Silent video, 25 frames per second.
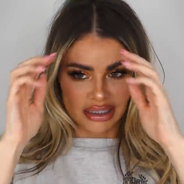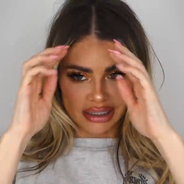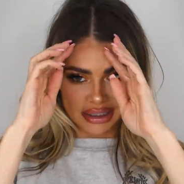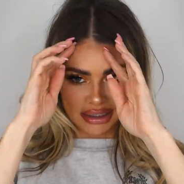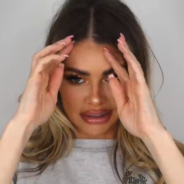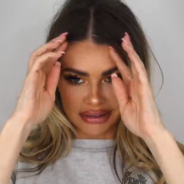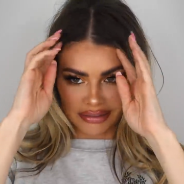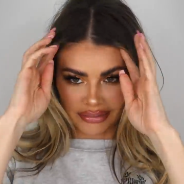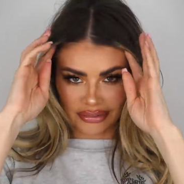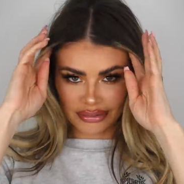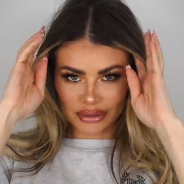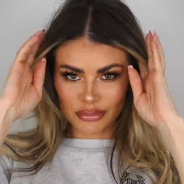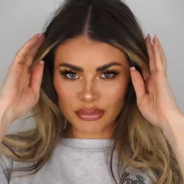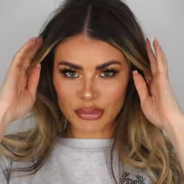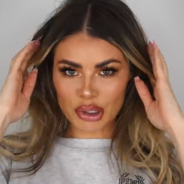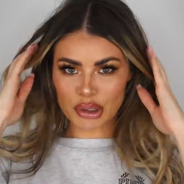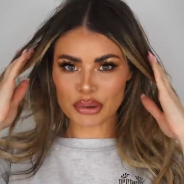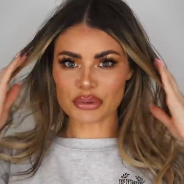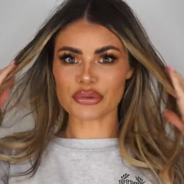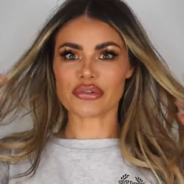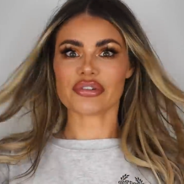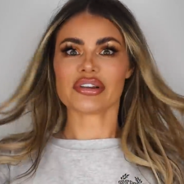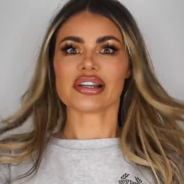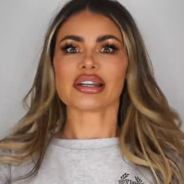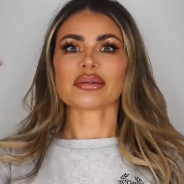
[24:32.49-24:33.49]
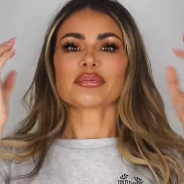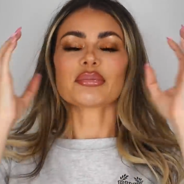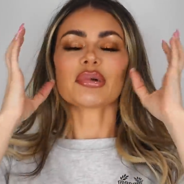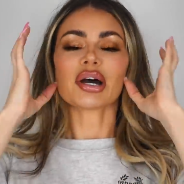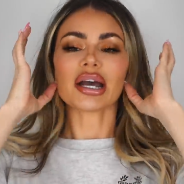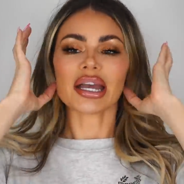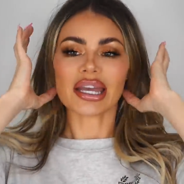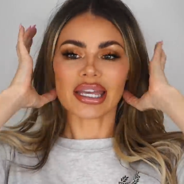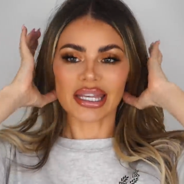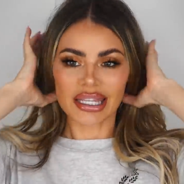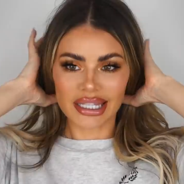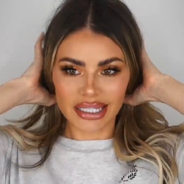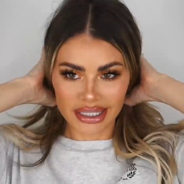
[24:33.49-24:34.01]
It's mostly
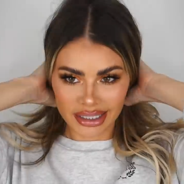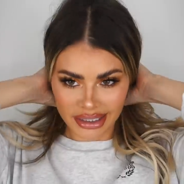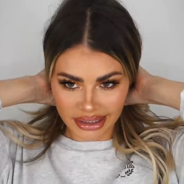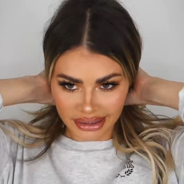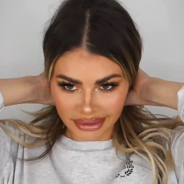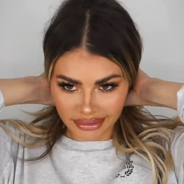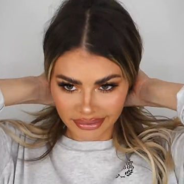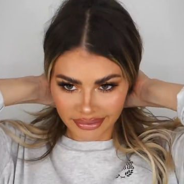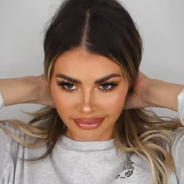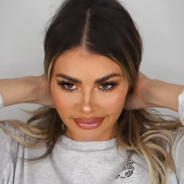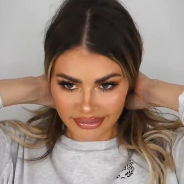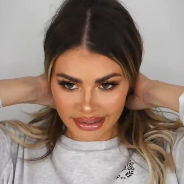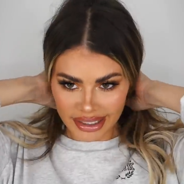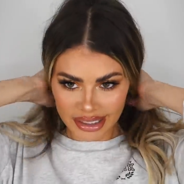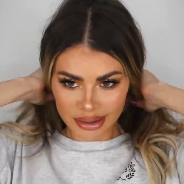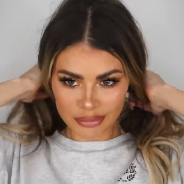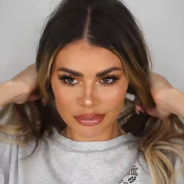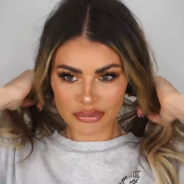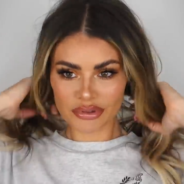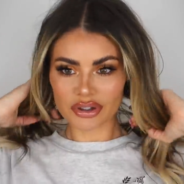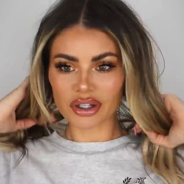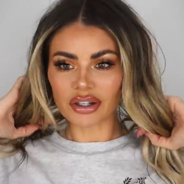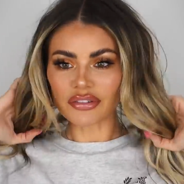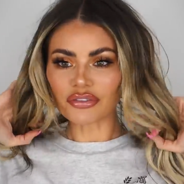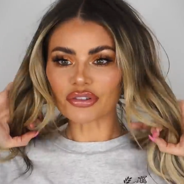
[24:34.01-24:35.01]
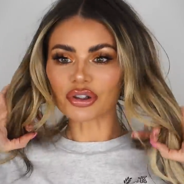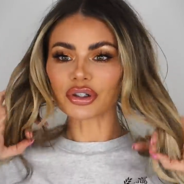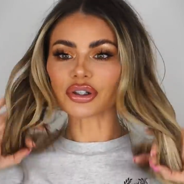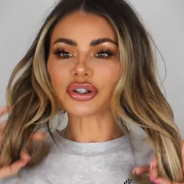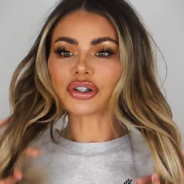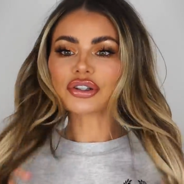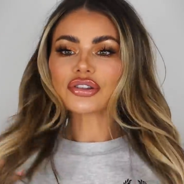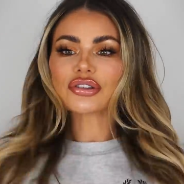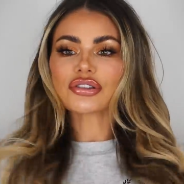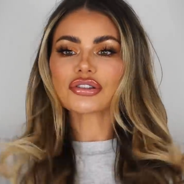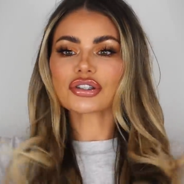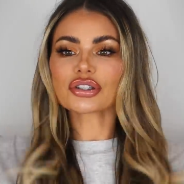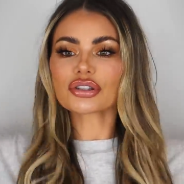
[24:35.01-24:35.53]
my hair, except I've
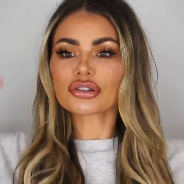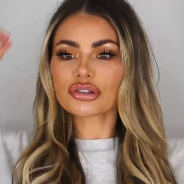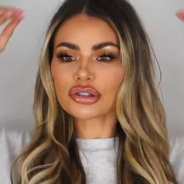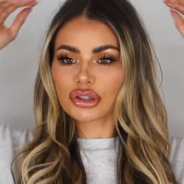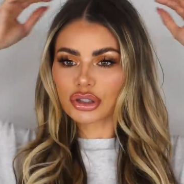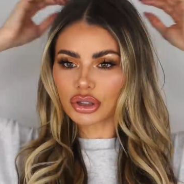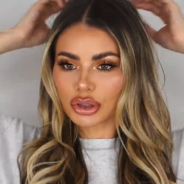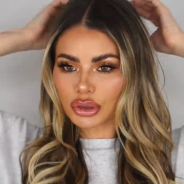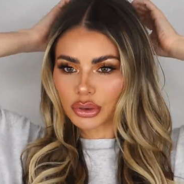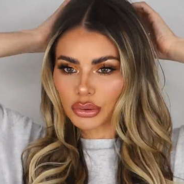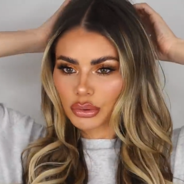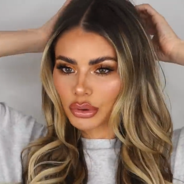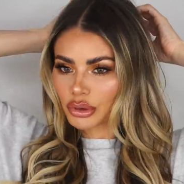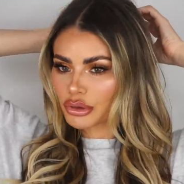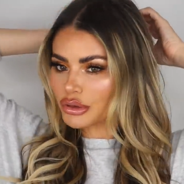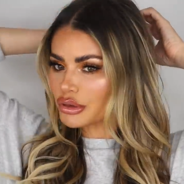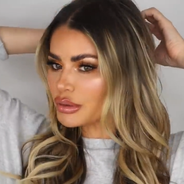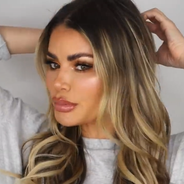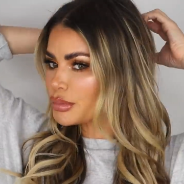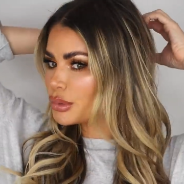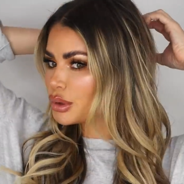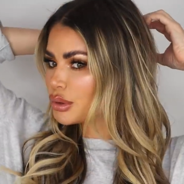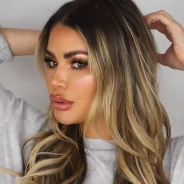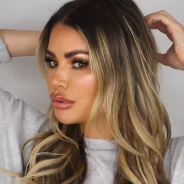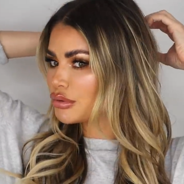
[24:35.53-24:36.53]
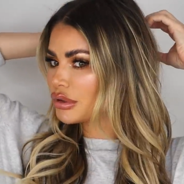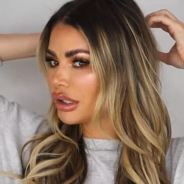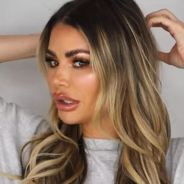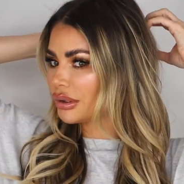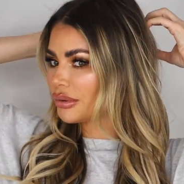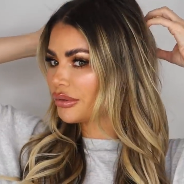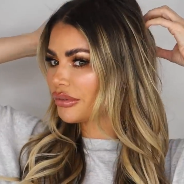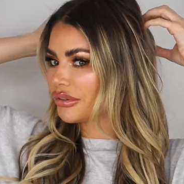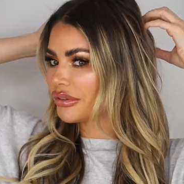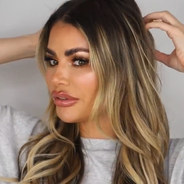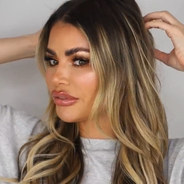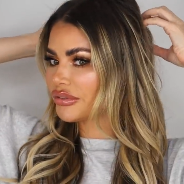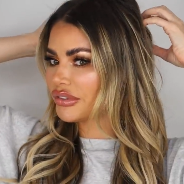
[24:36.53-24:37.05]
got two small
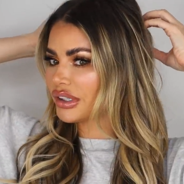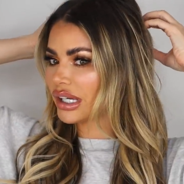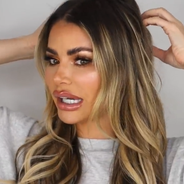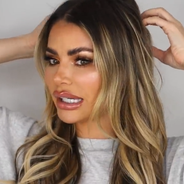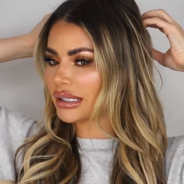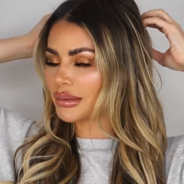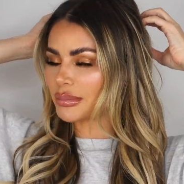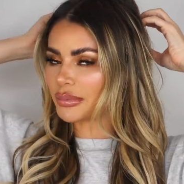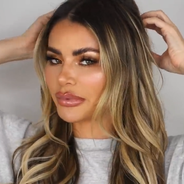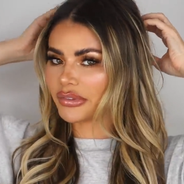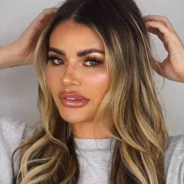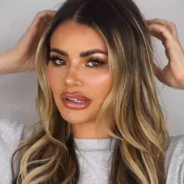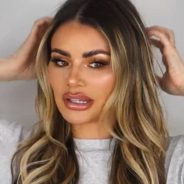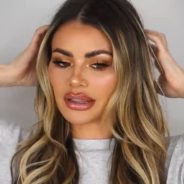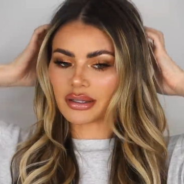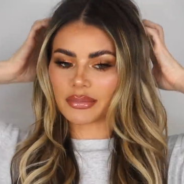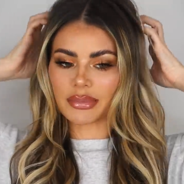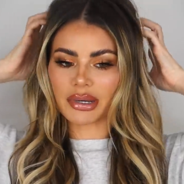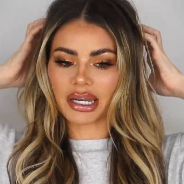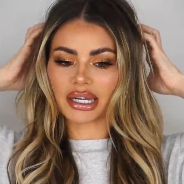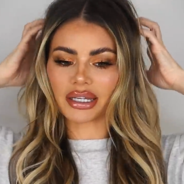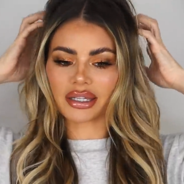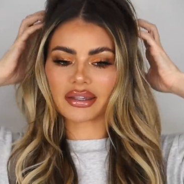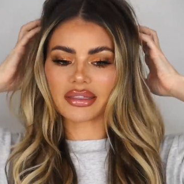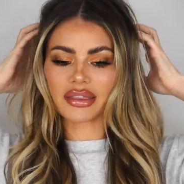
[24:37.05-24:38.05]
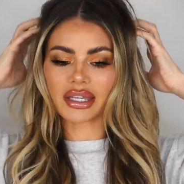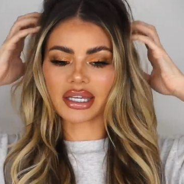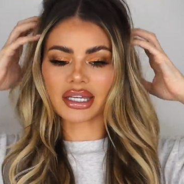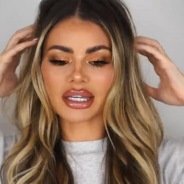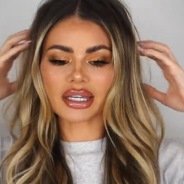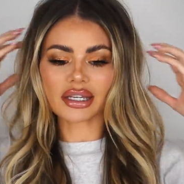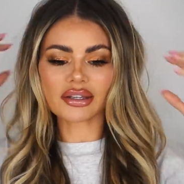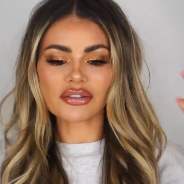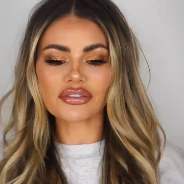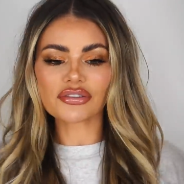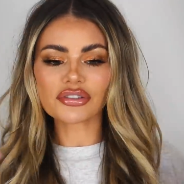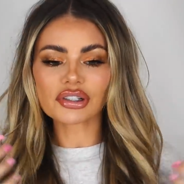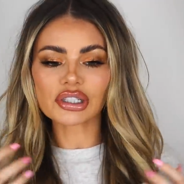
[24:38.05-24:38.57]
rows of tapes in the back
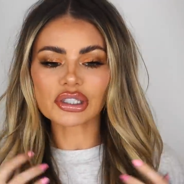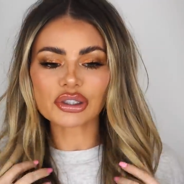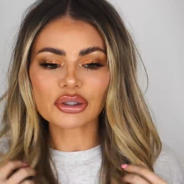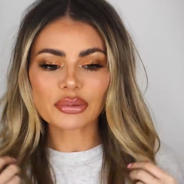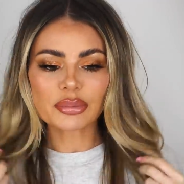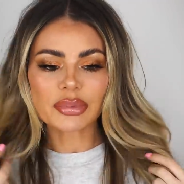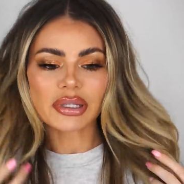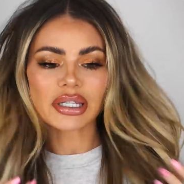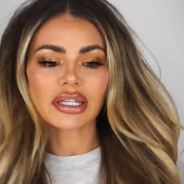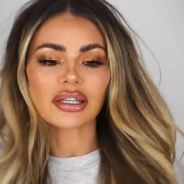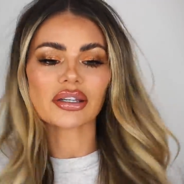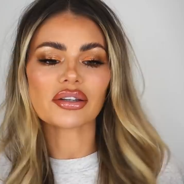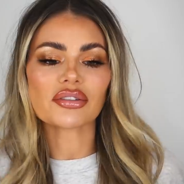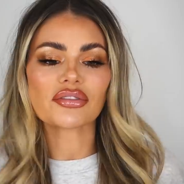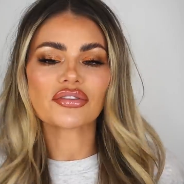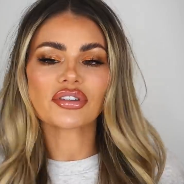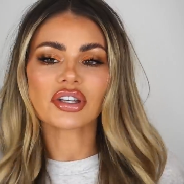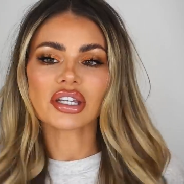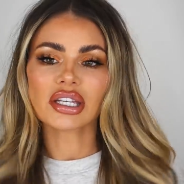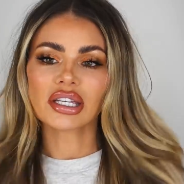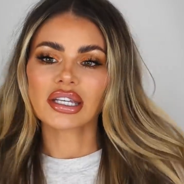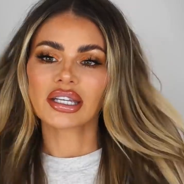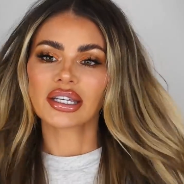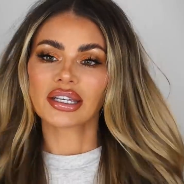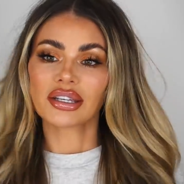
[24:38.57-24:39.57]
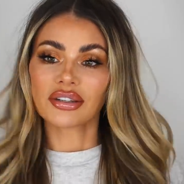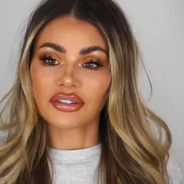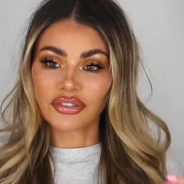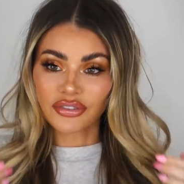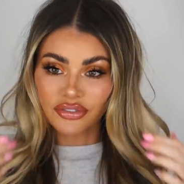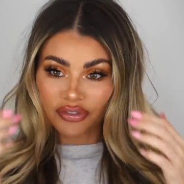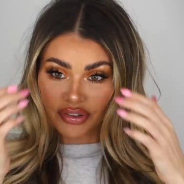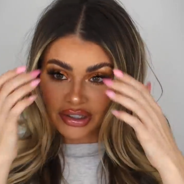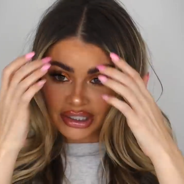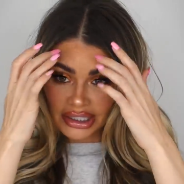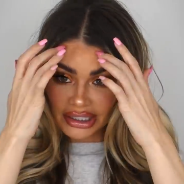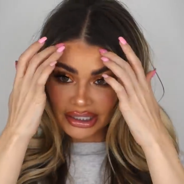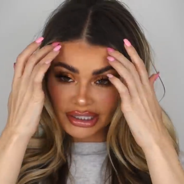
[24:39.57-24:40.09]
there for a little bit of
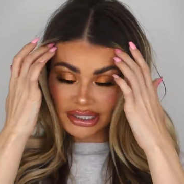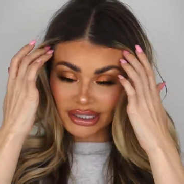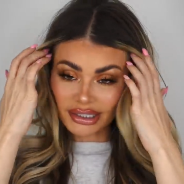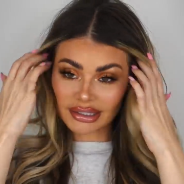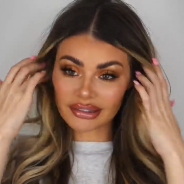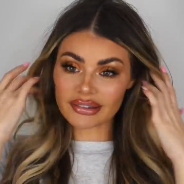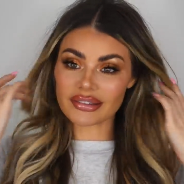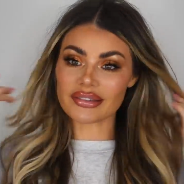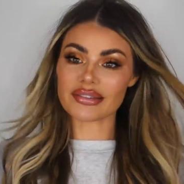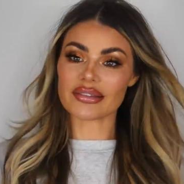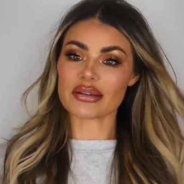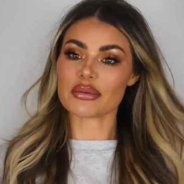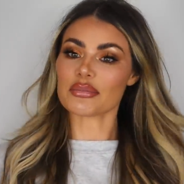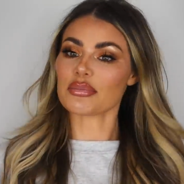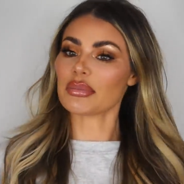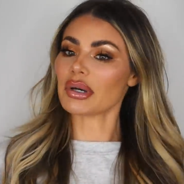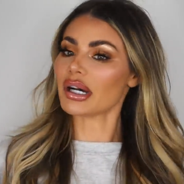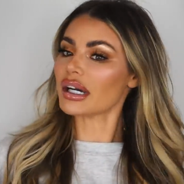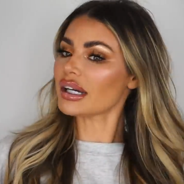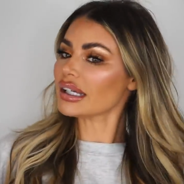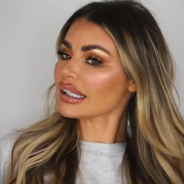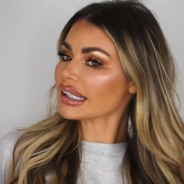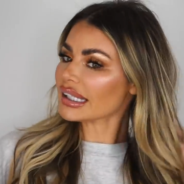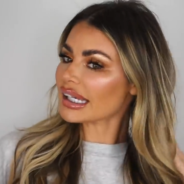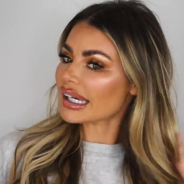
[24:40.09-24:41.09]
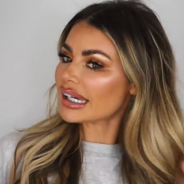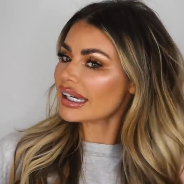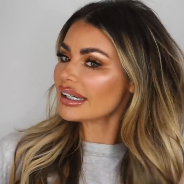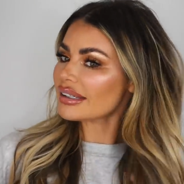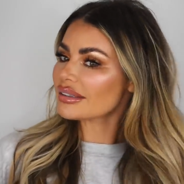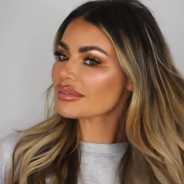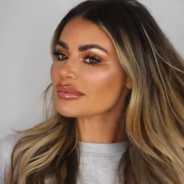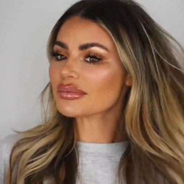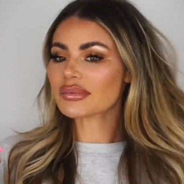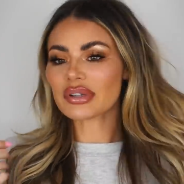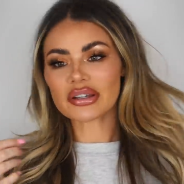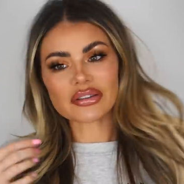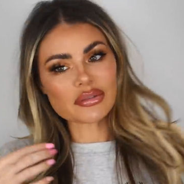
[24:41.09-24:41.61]
thickness, but yeah,
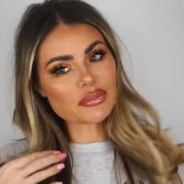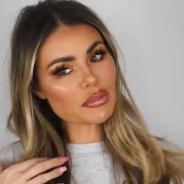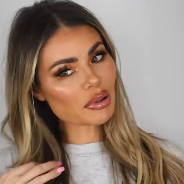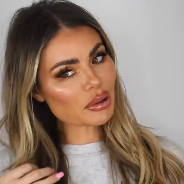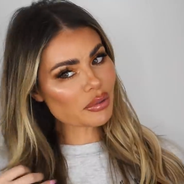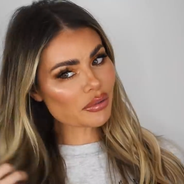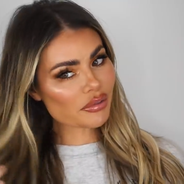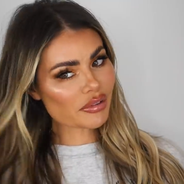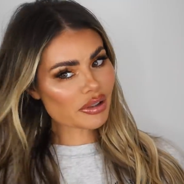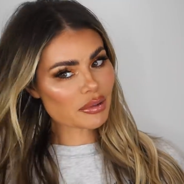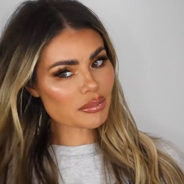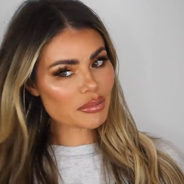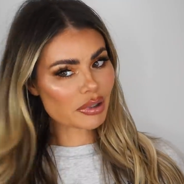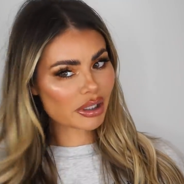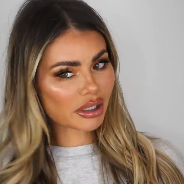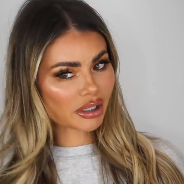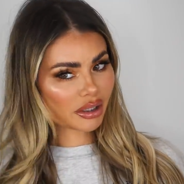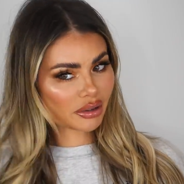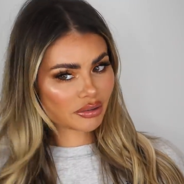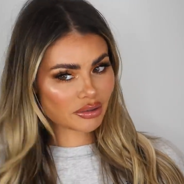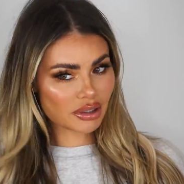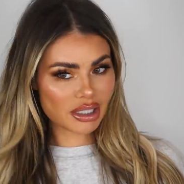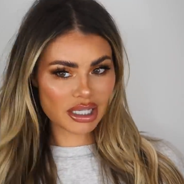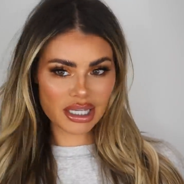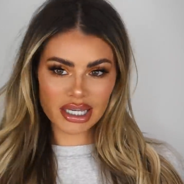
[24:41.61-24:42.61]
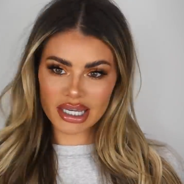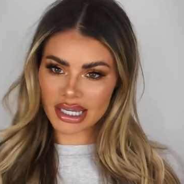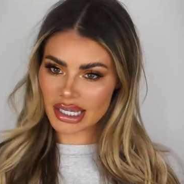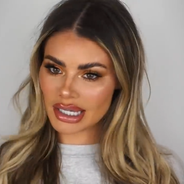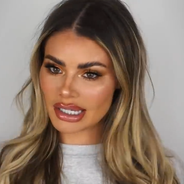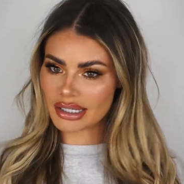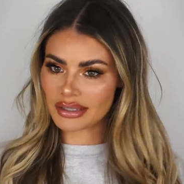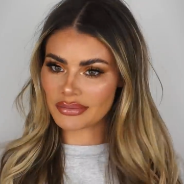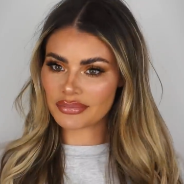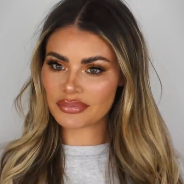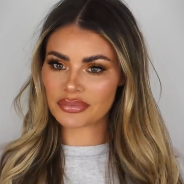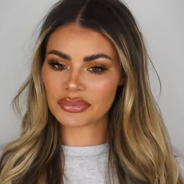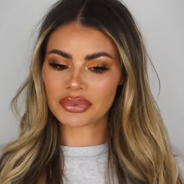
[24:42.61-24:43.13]
it's mostly my own
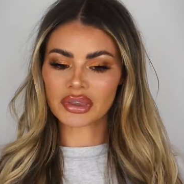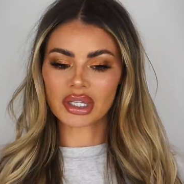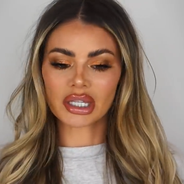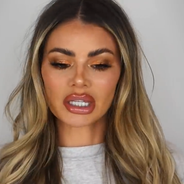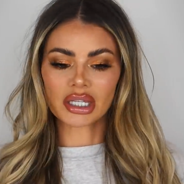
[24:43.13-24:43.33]
hair.